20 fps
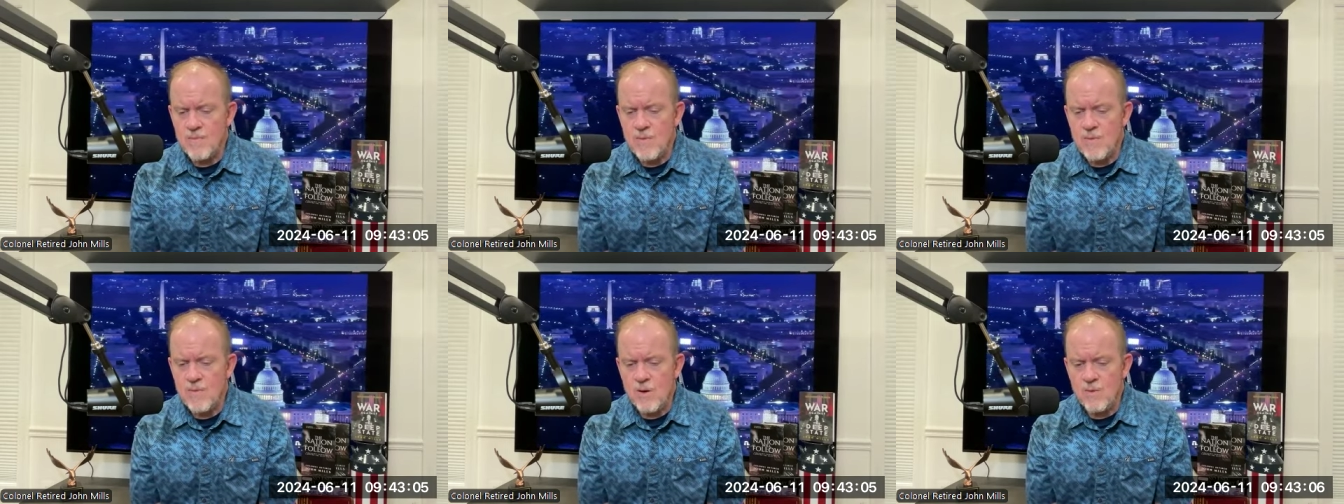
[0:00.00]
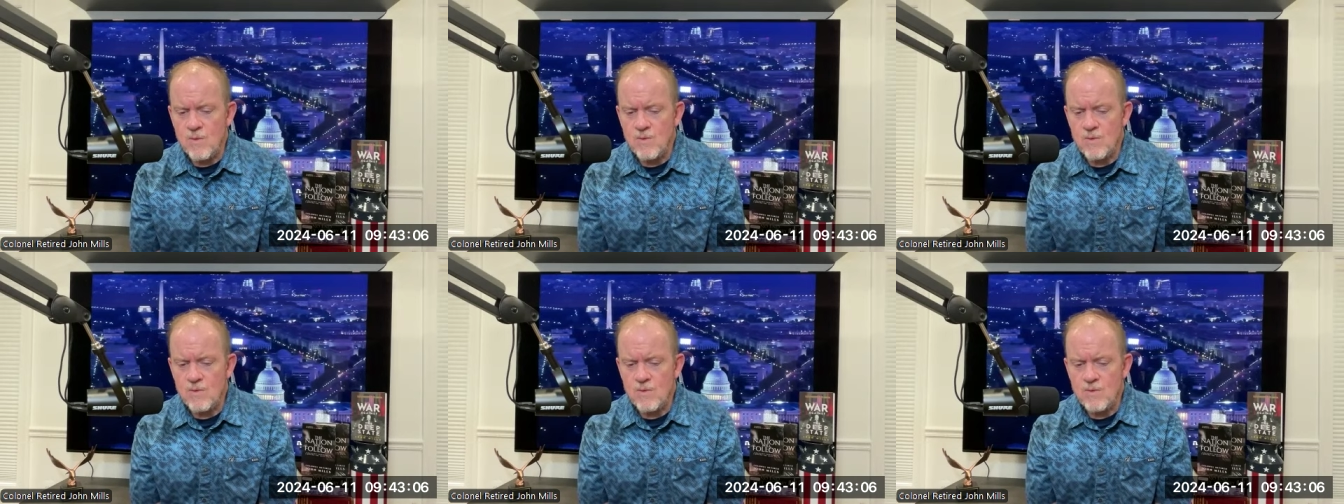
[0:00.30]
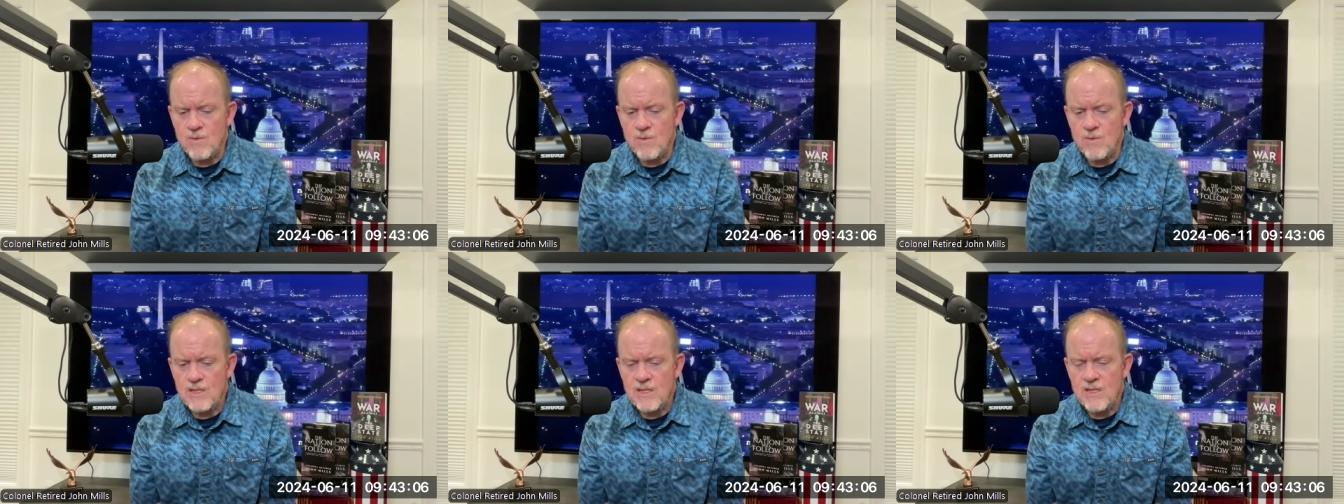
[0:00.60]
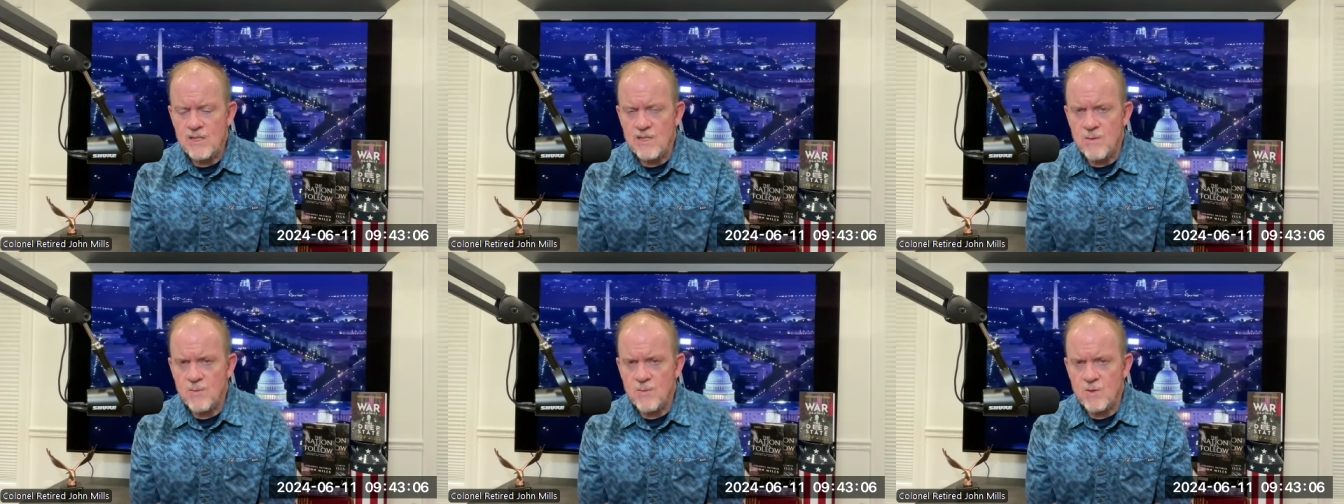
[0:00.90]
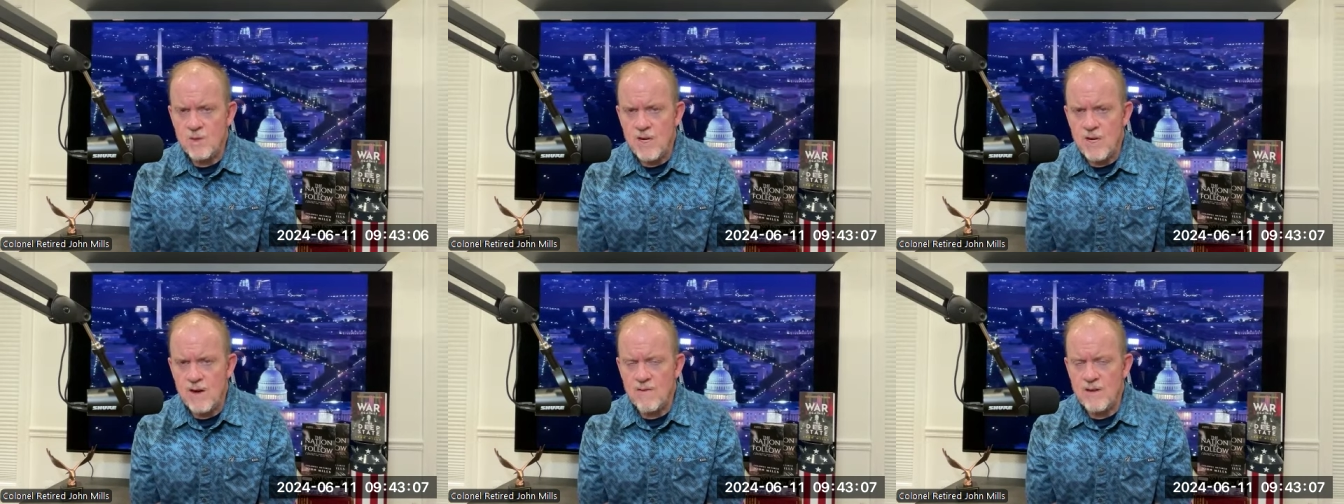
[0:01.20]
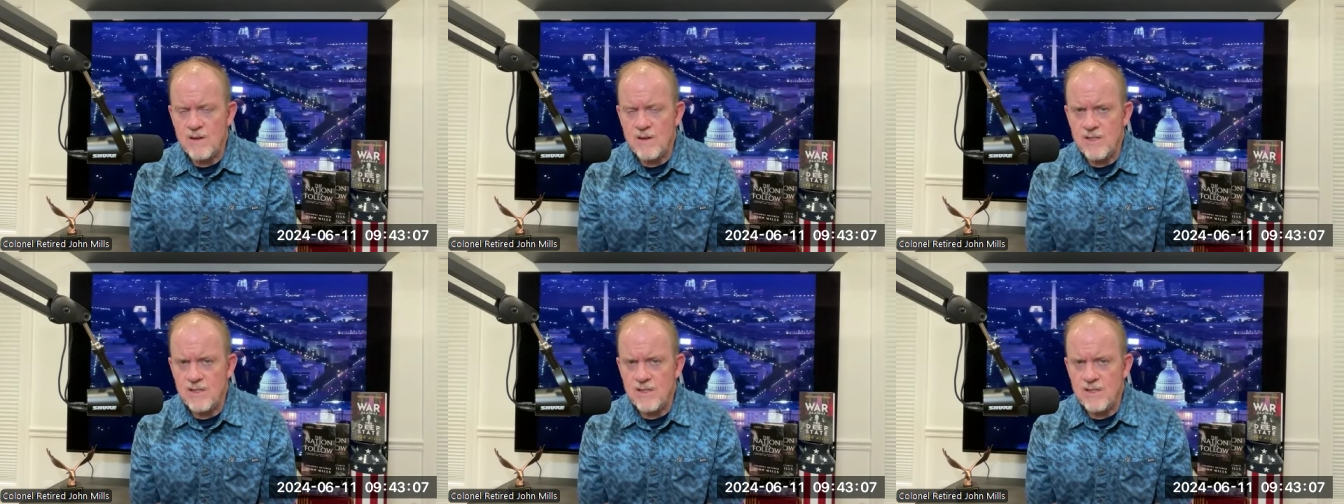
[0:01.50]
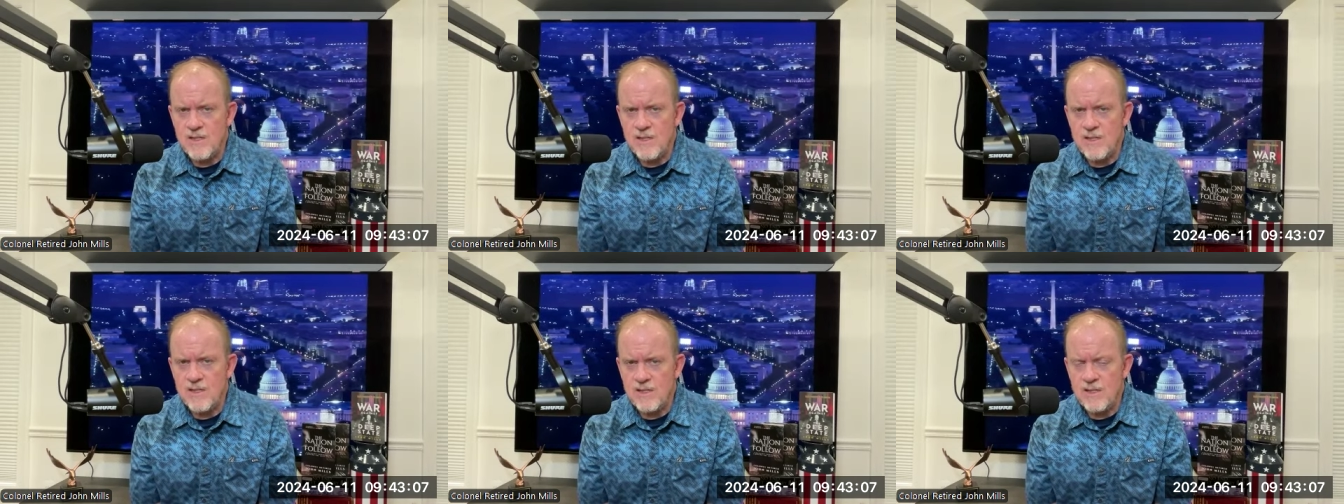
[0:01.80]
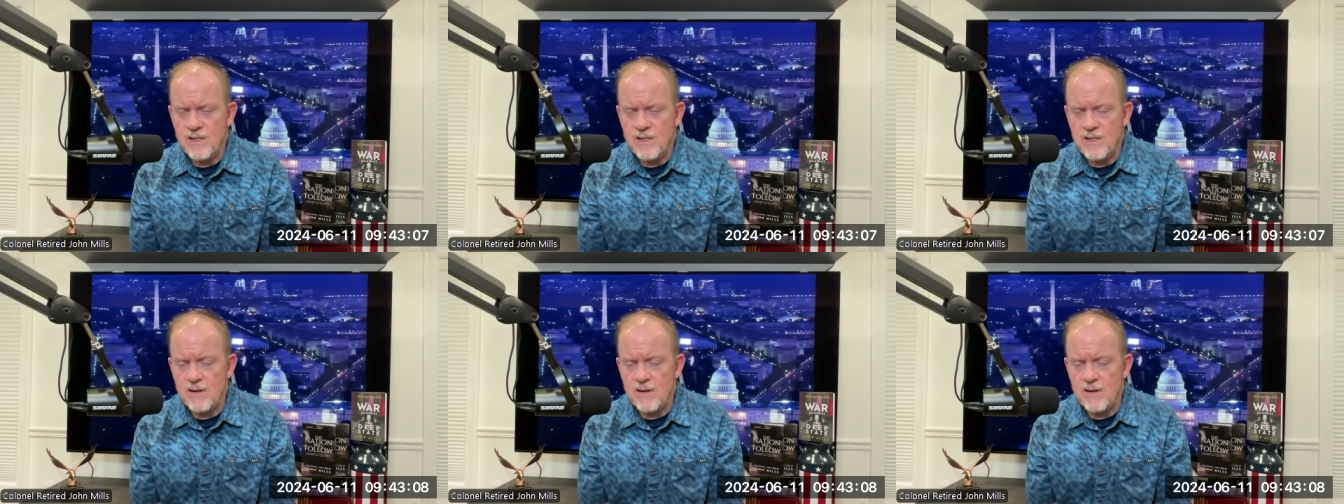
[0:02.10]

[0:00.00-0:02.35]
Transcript: you know sensible governance in